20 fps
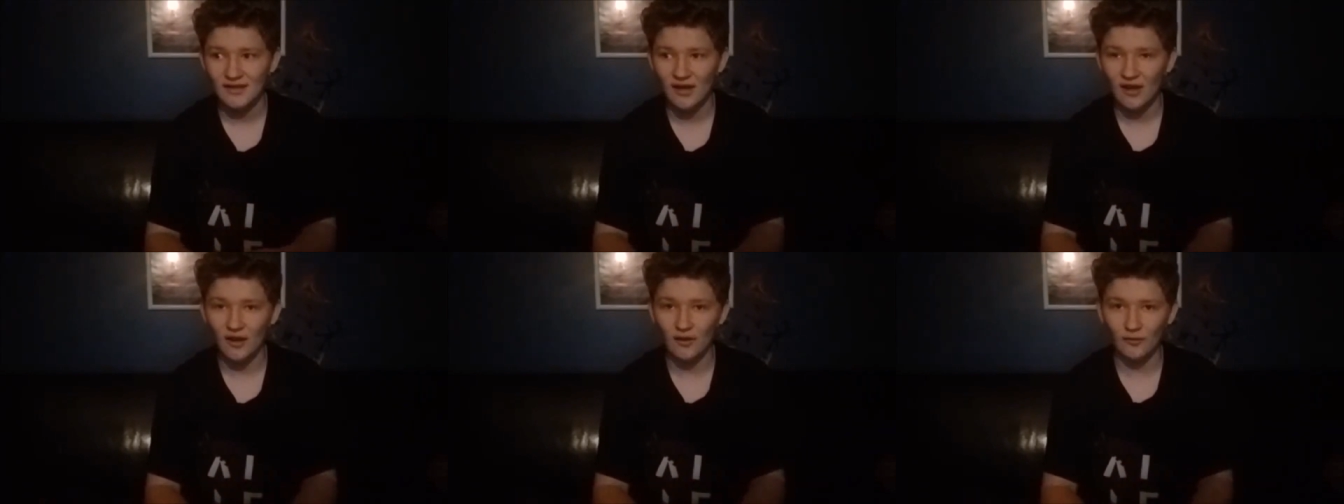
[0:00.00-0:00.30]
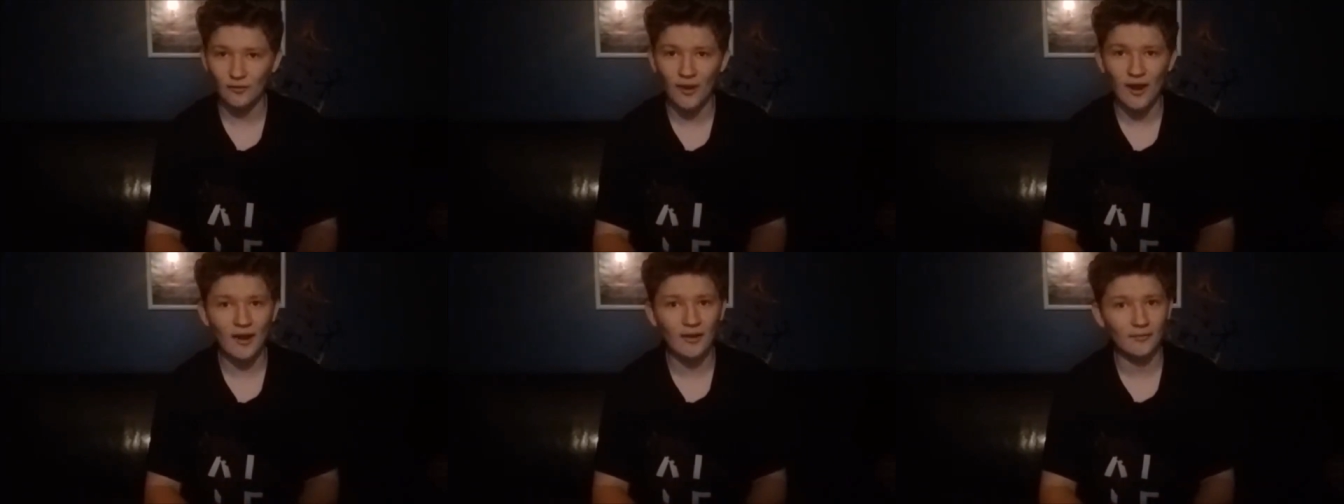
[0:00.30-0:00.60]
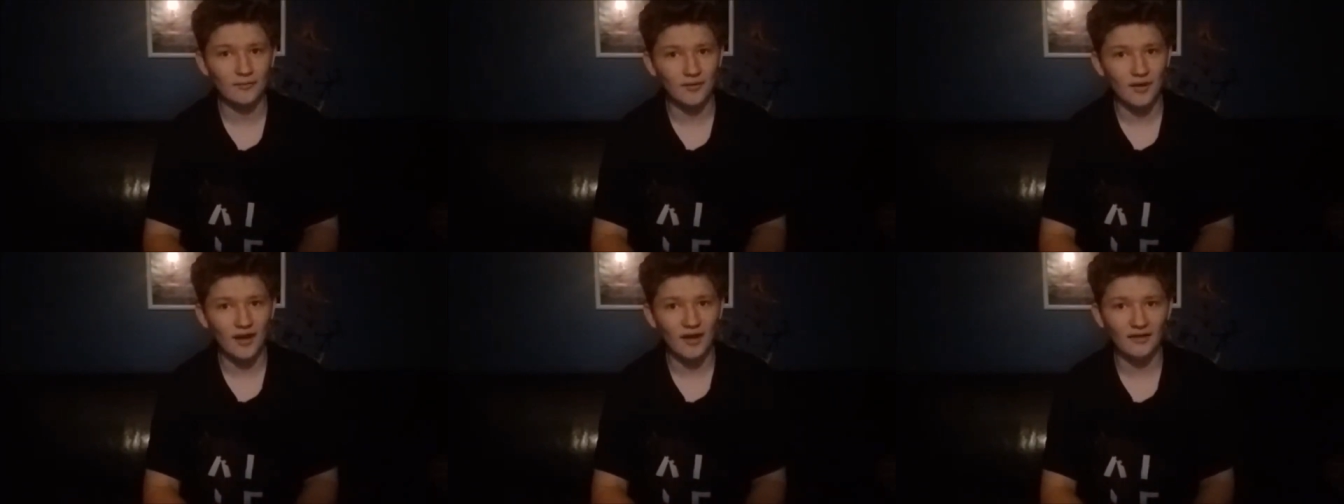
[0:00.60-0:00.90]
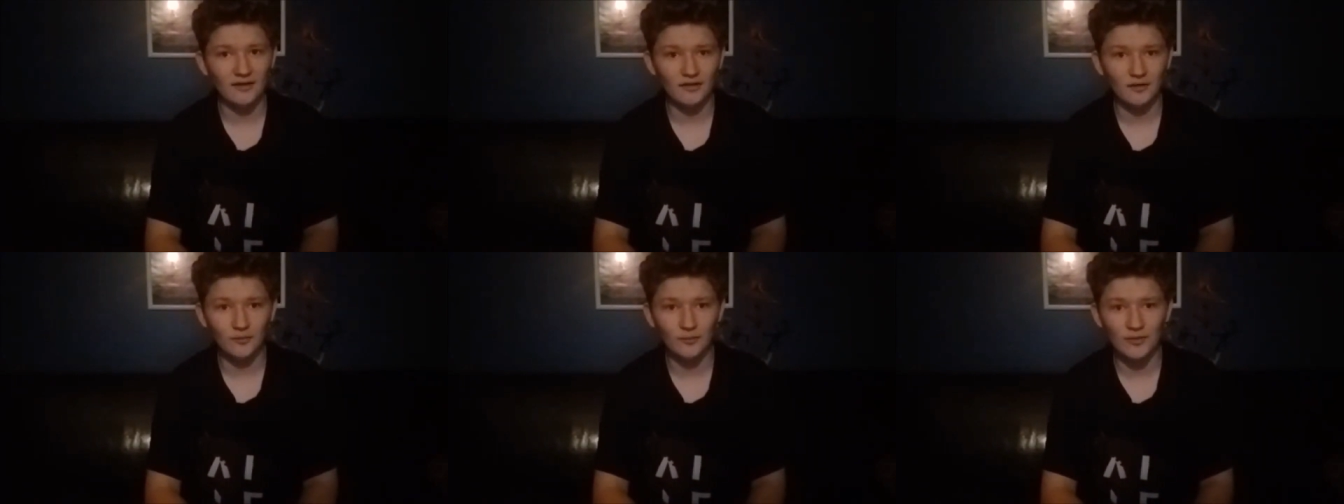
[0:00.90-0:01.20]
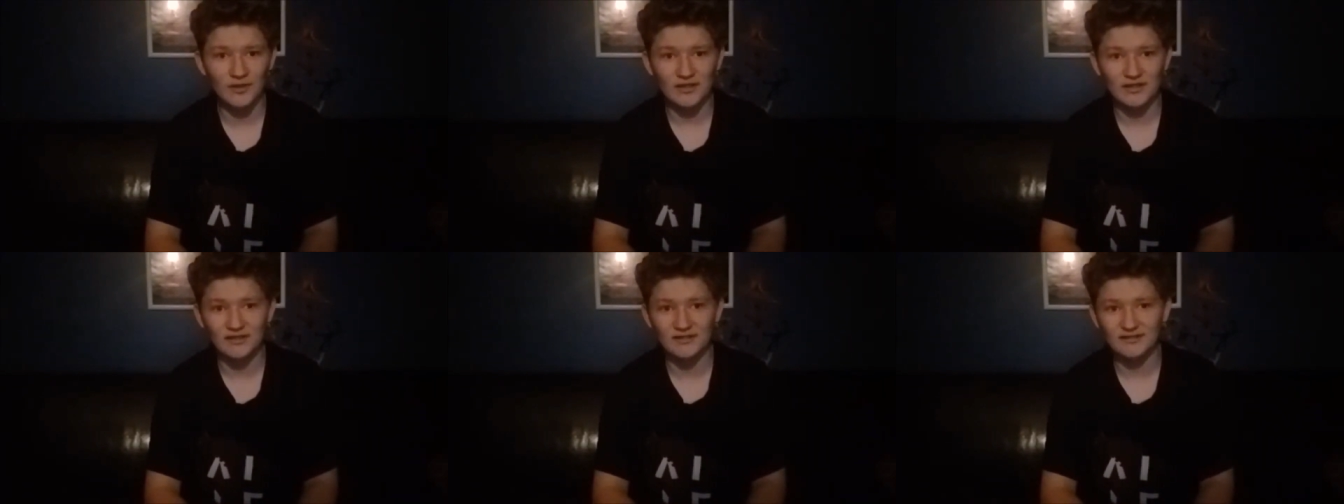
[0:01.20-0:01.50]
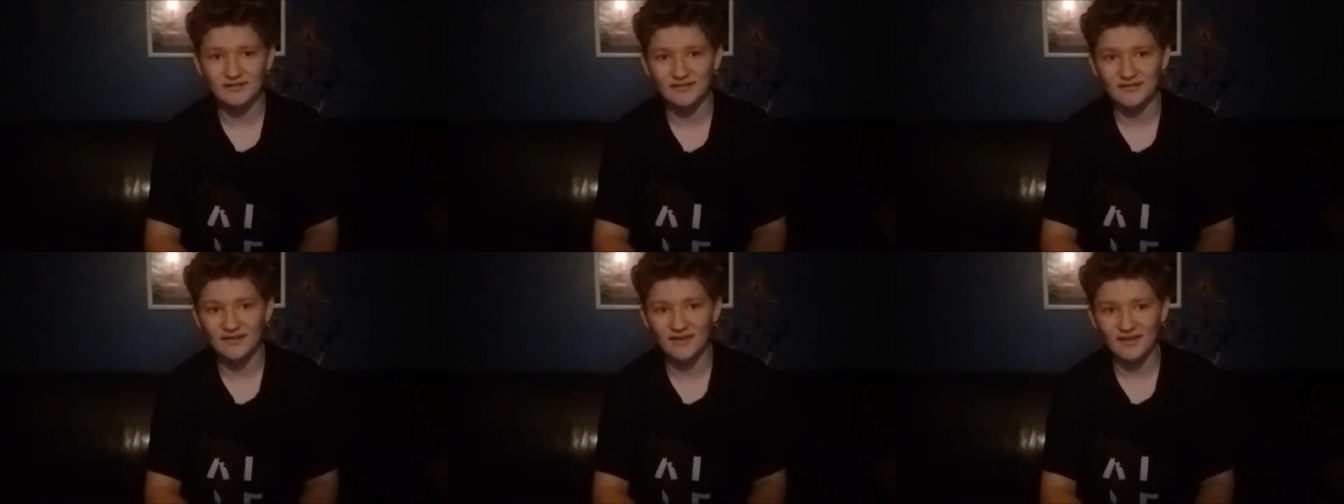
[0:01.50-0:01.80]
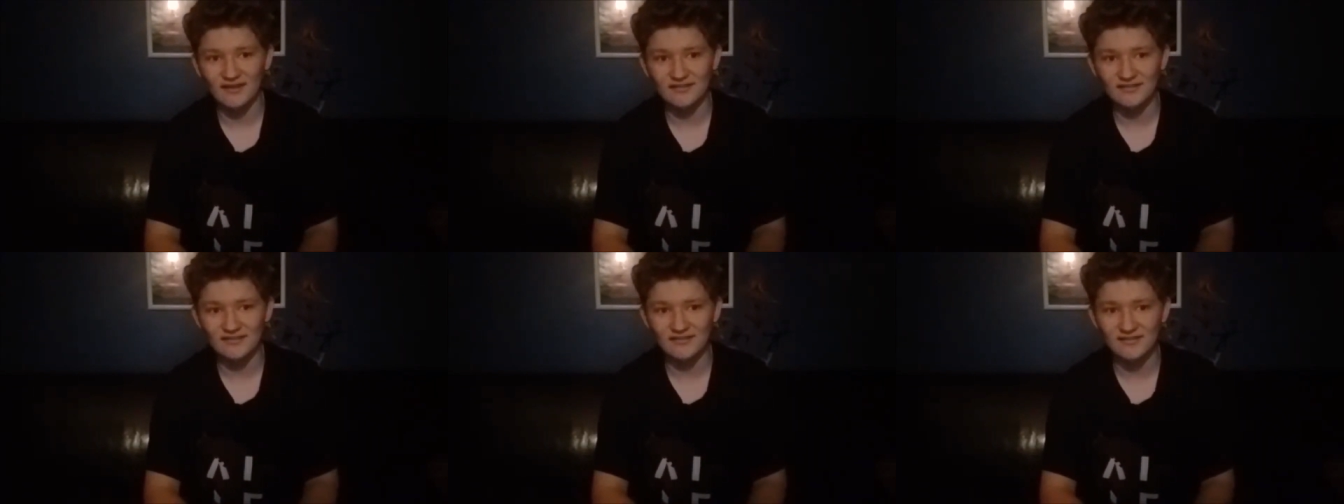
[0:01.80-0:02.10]
around Halloween
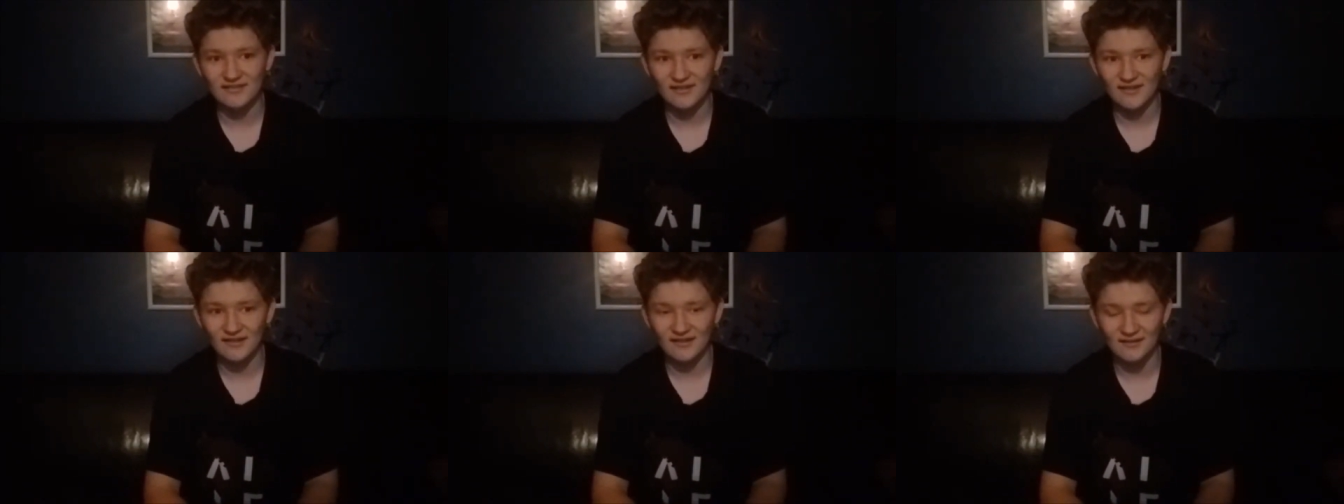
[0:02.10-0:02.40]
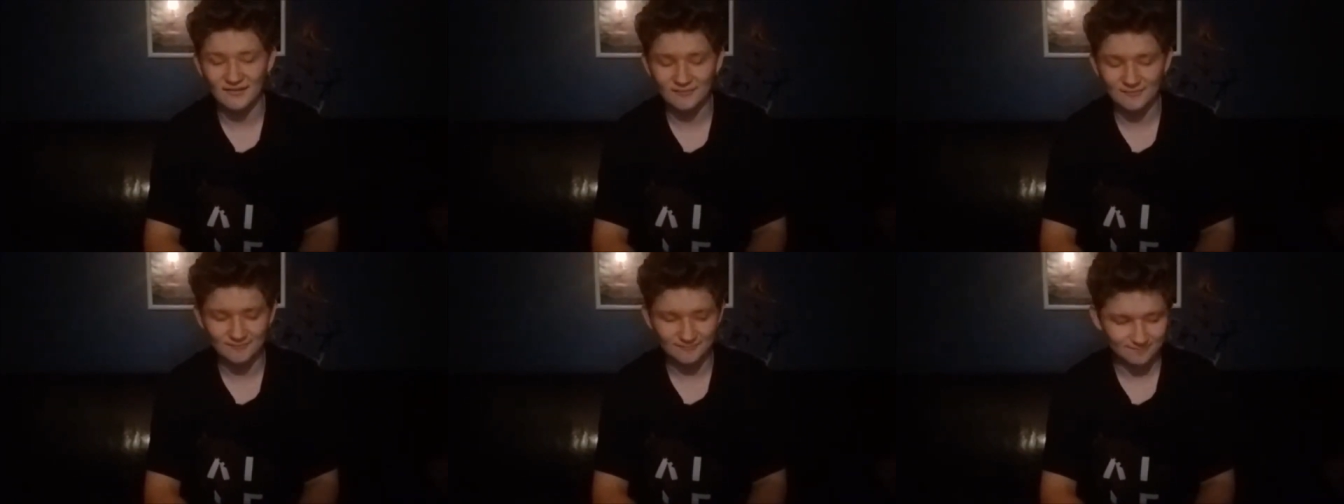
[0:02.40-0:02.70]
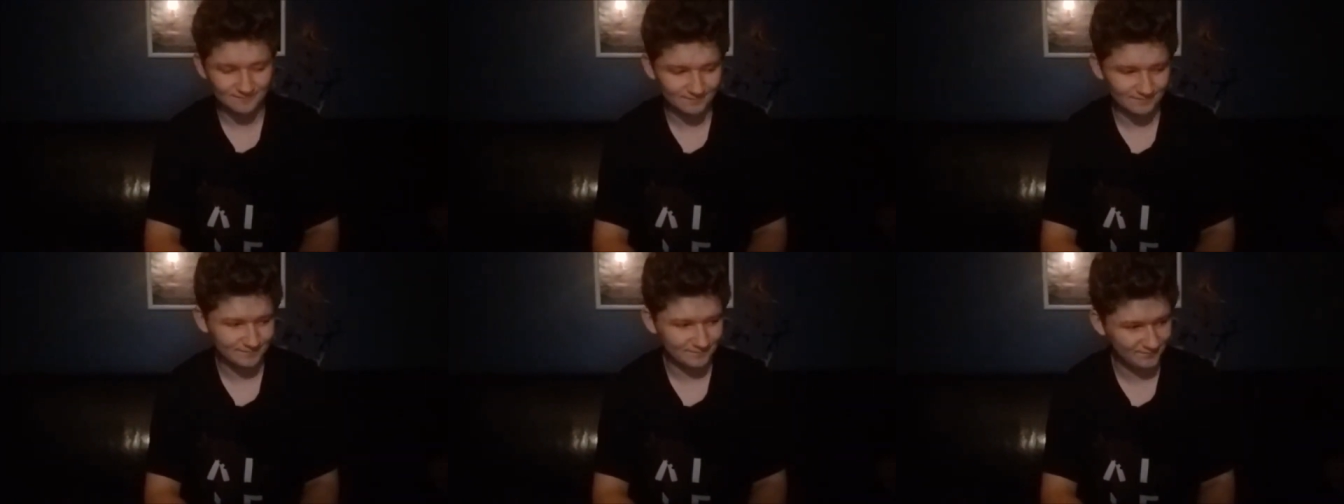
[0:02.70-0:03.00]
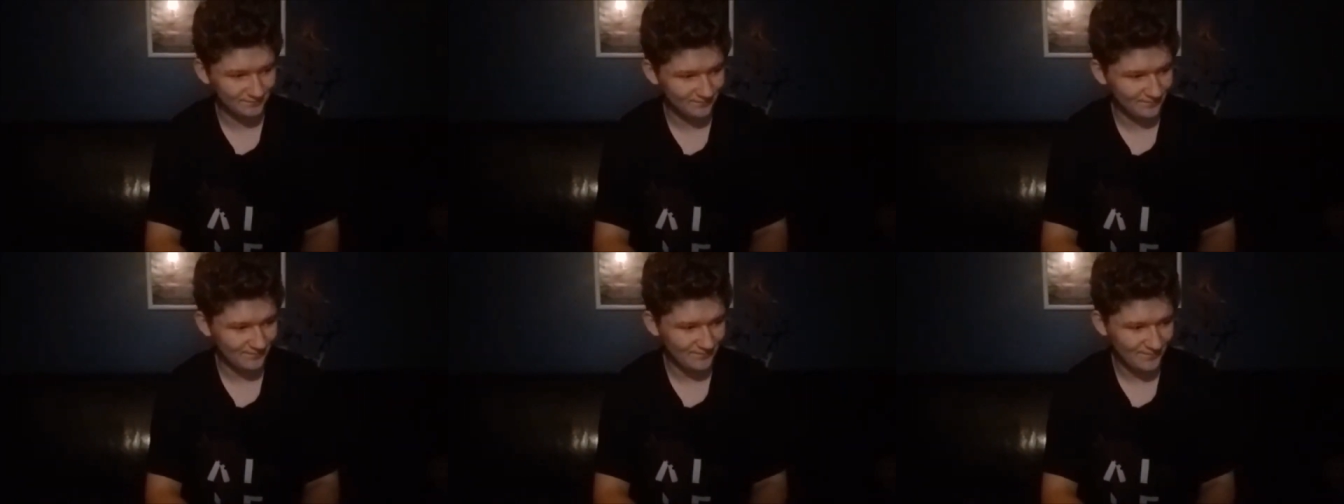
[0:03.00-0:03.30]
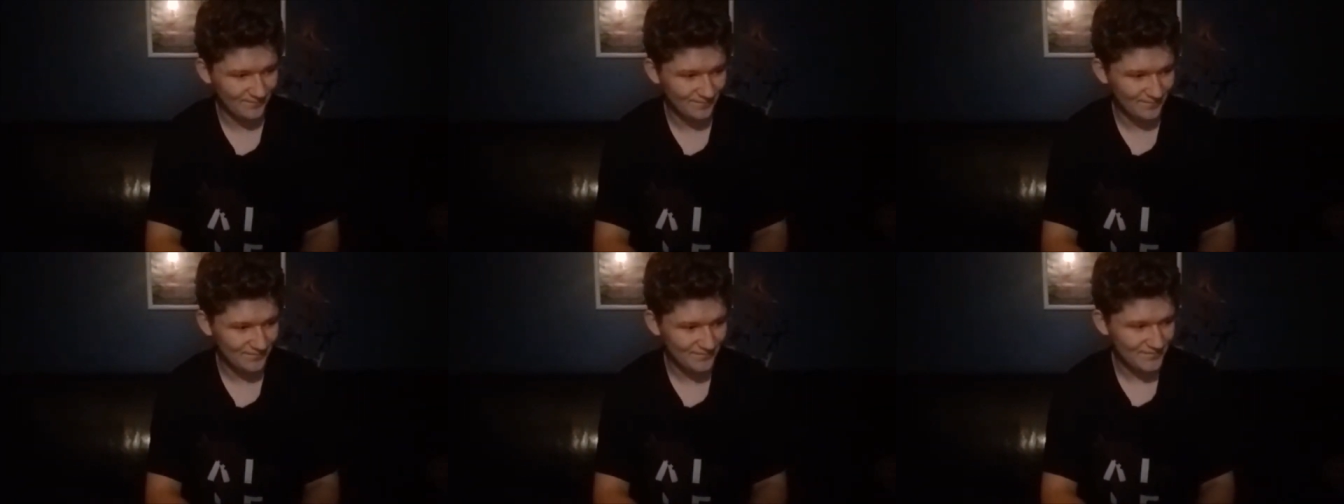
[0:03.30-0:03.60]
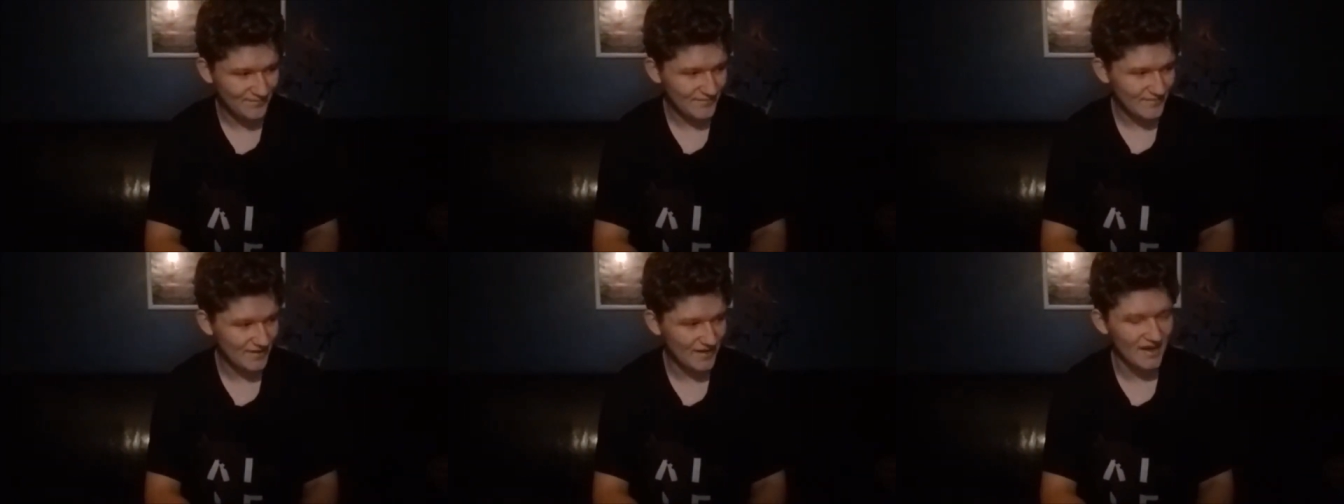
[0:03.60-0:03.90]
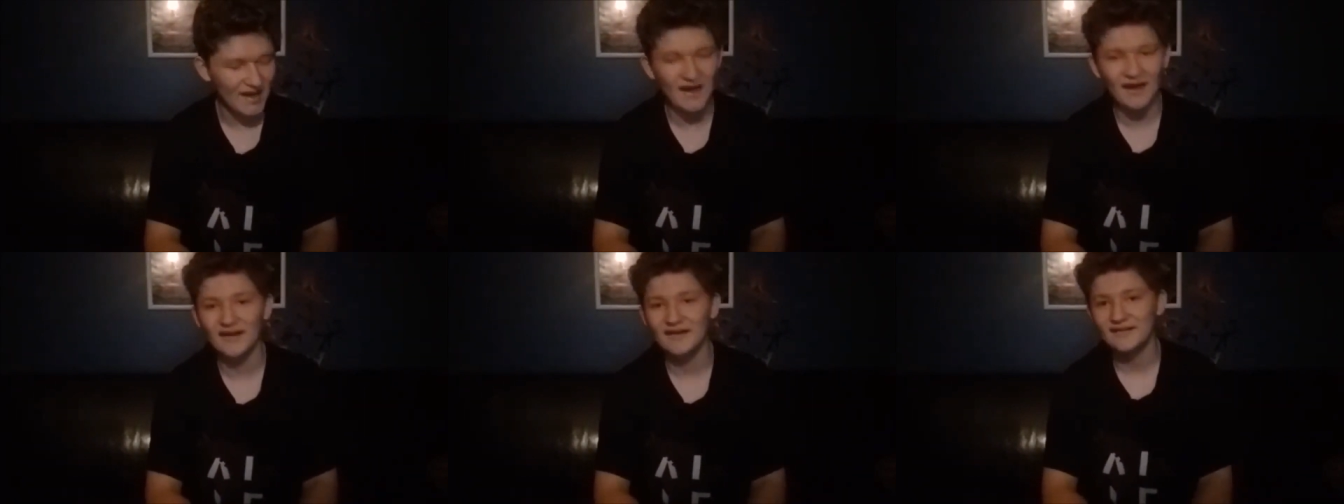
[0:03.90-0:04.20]
that, um...
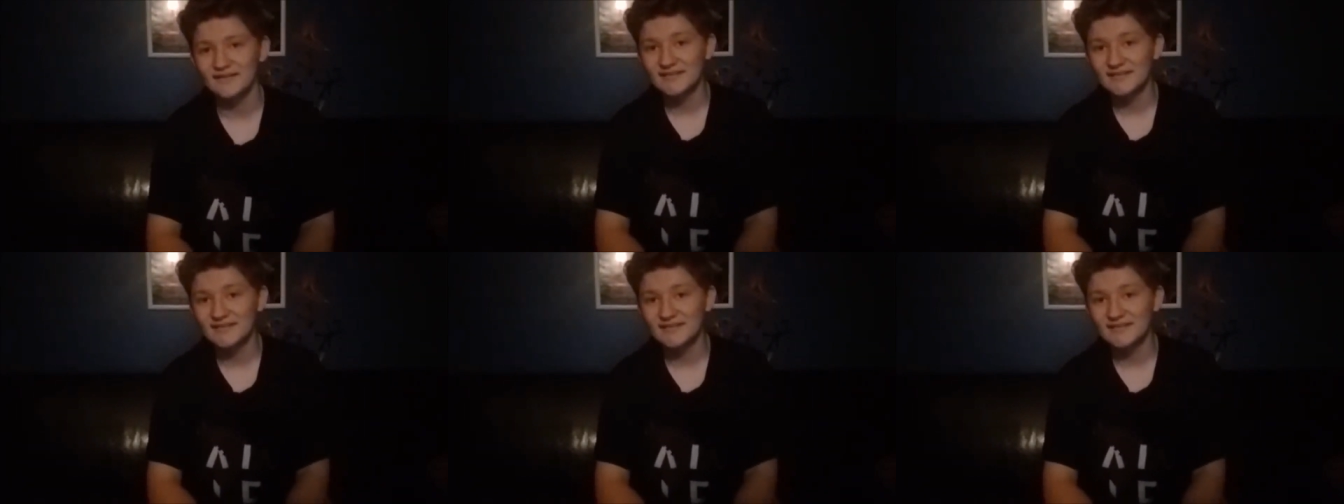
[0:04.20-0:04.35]
yeah.